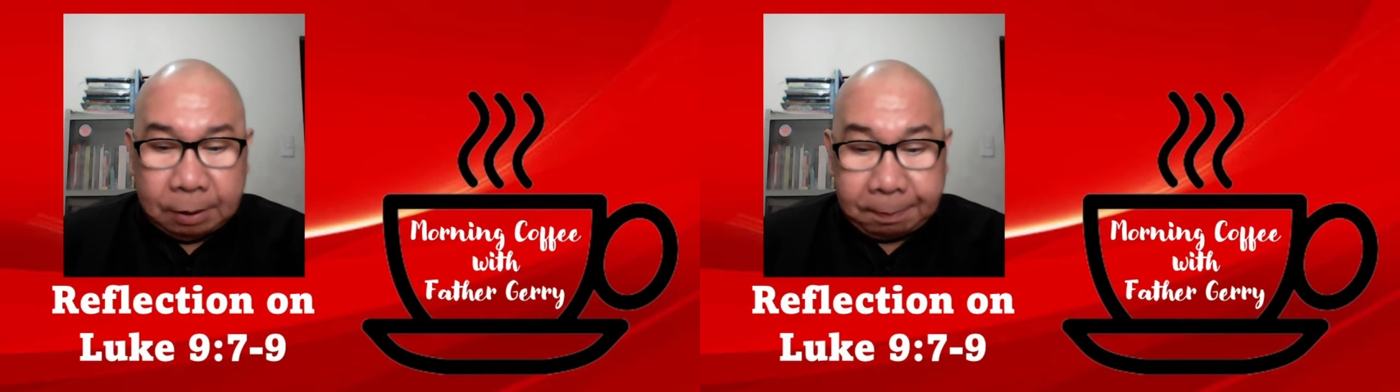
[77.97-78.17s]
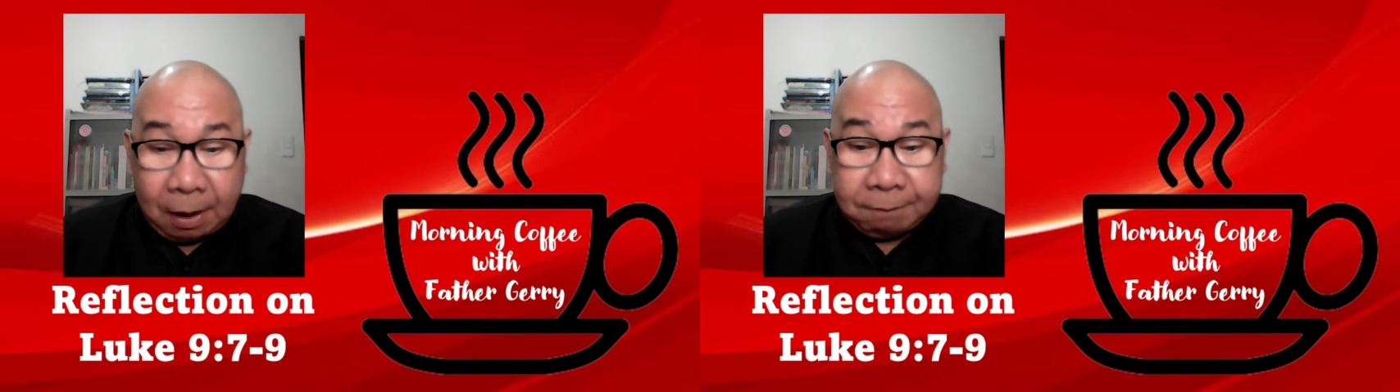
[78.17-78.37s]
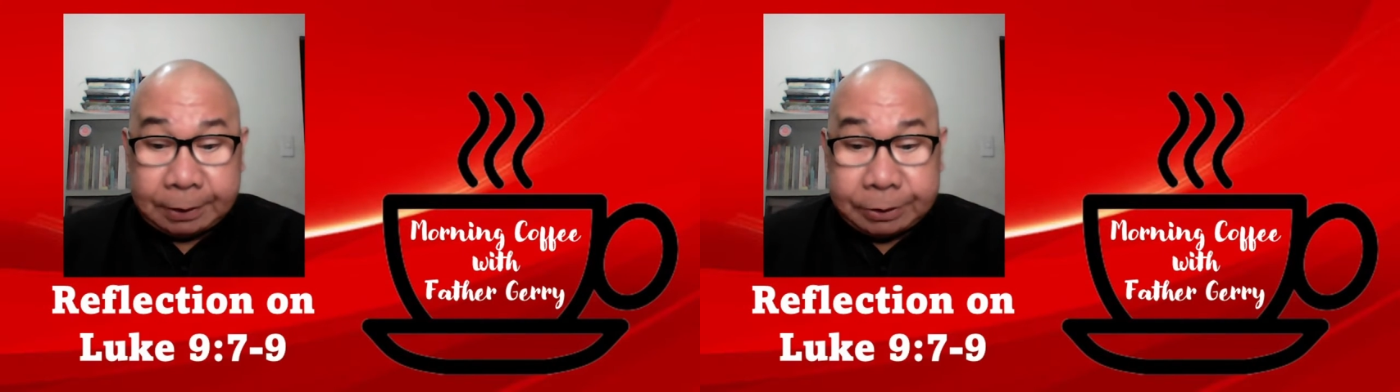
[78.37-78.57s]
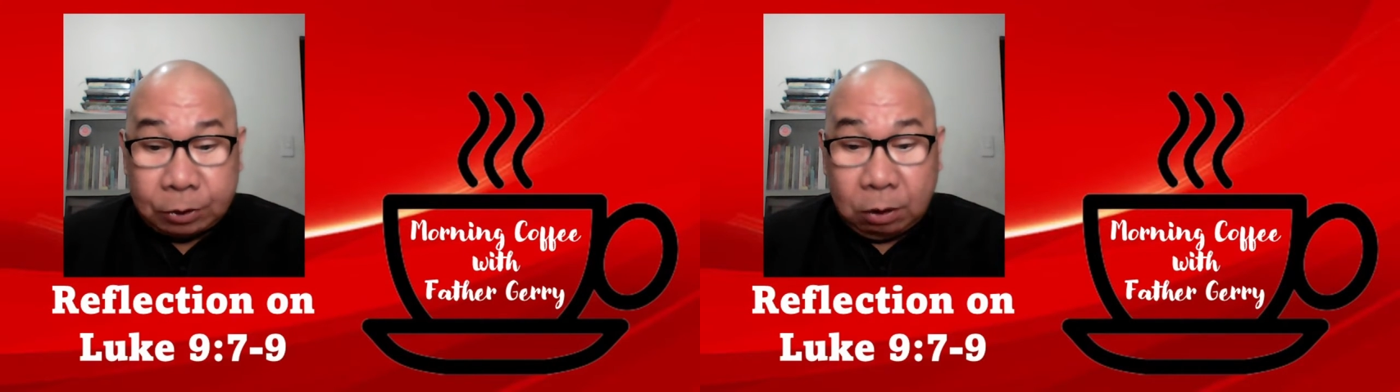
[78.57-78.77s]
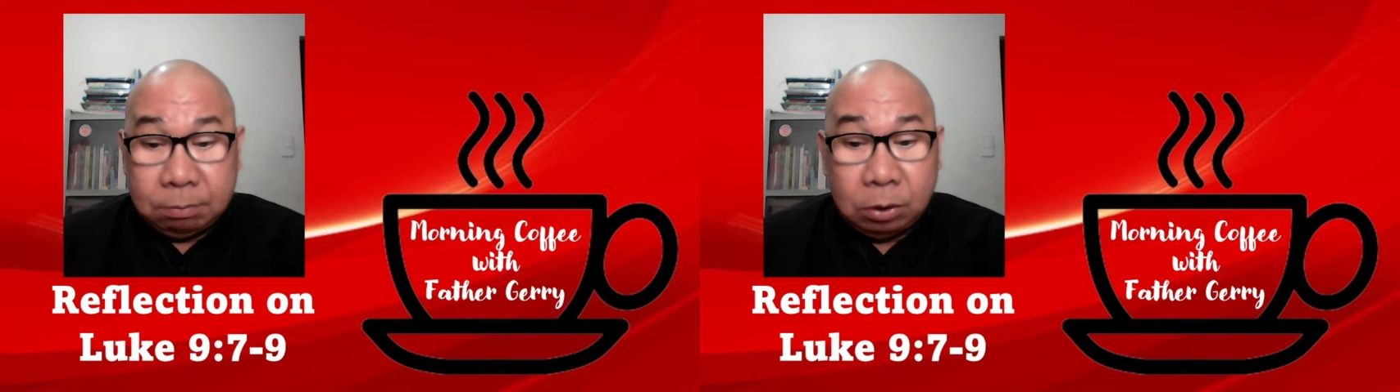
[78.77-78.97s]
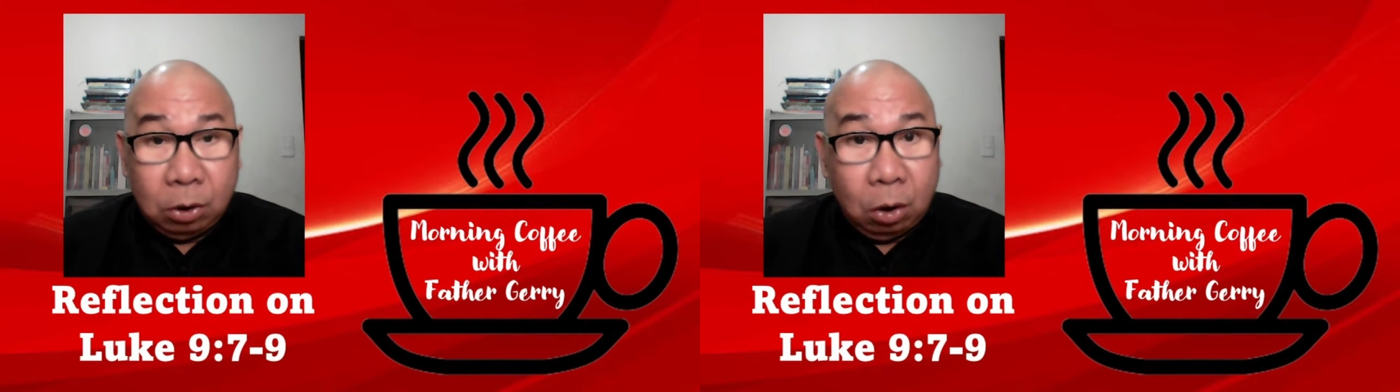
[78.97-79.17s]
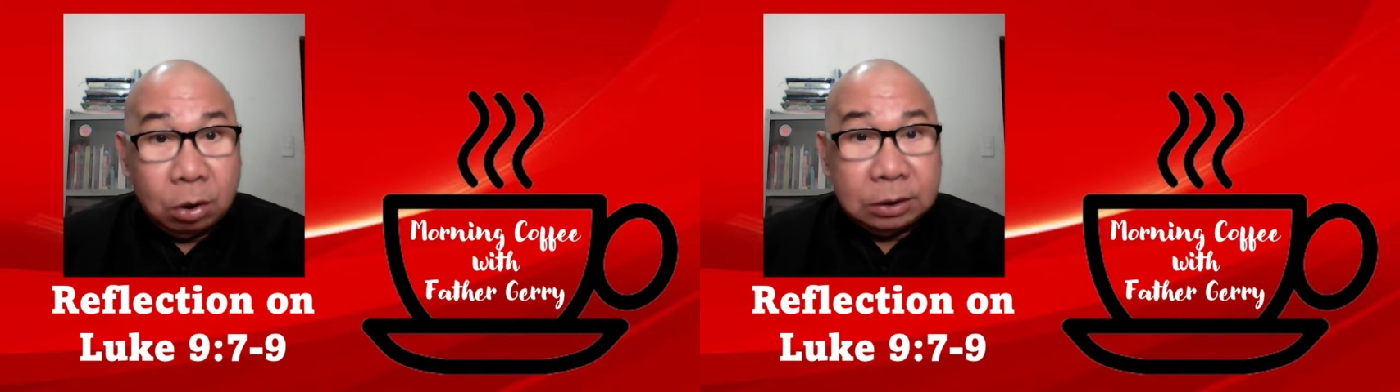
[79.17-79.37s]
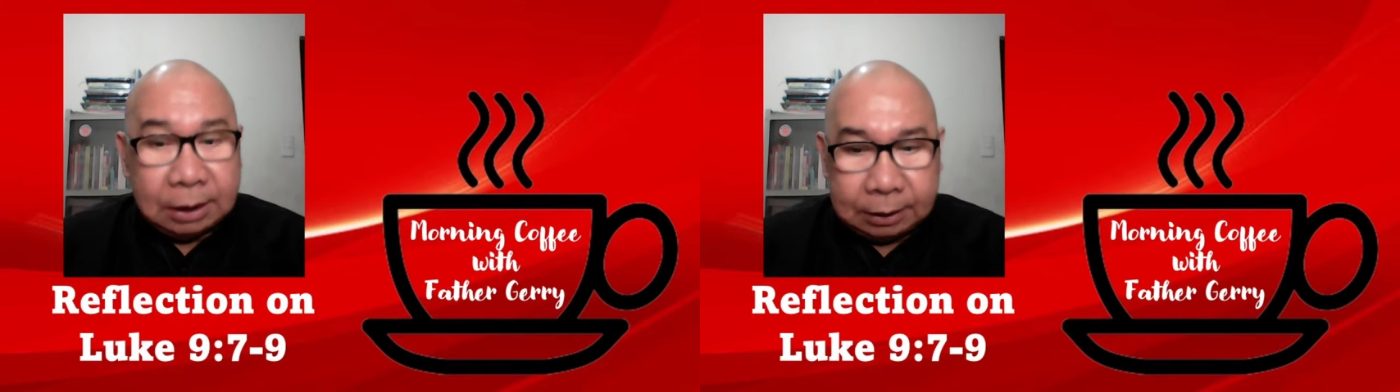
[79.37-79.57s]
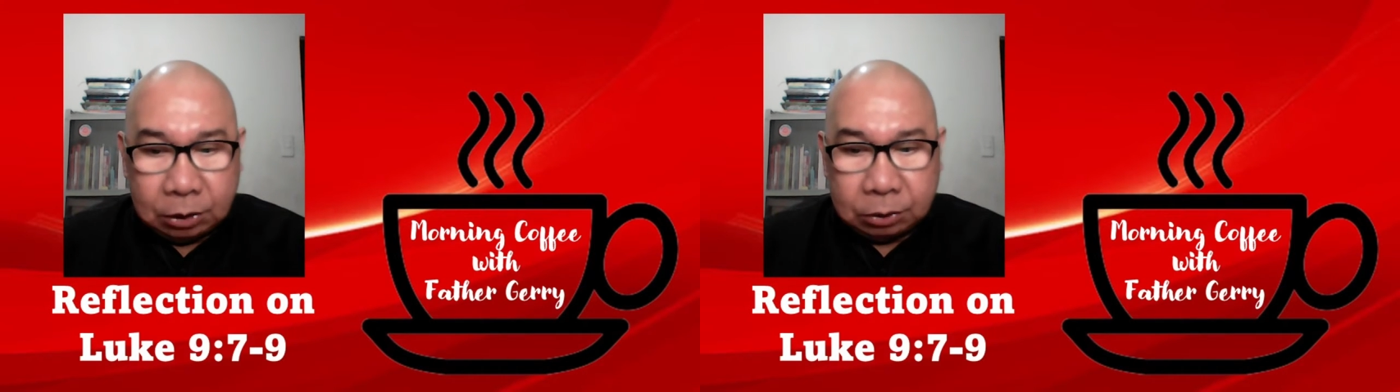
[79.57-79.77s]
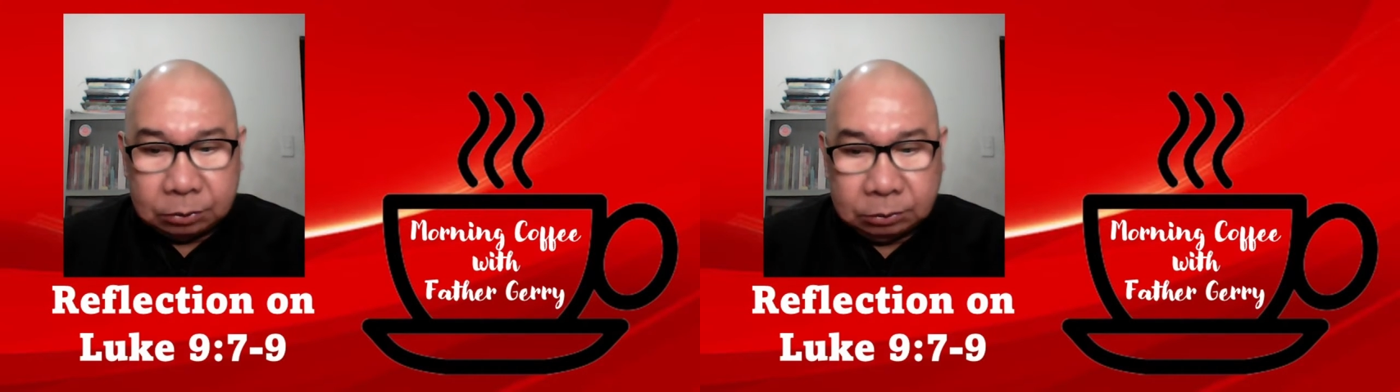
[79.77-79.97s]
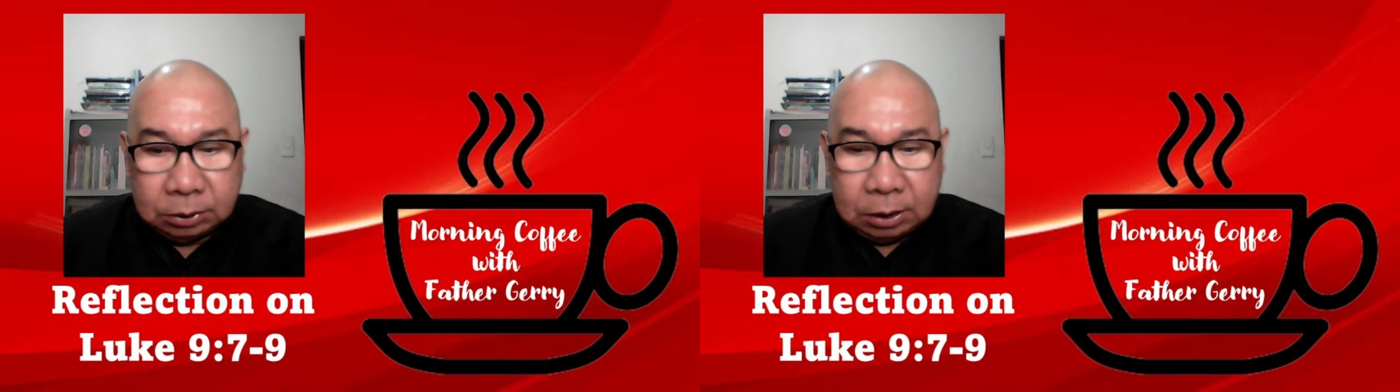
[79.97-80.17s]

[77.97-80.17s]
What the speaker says: the prophets of long ago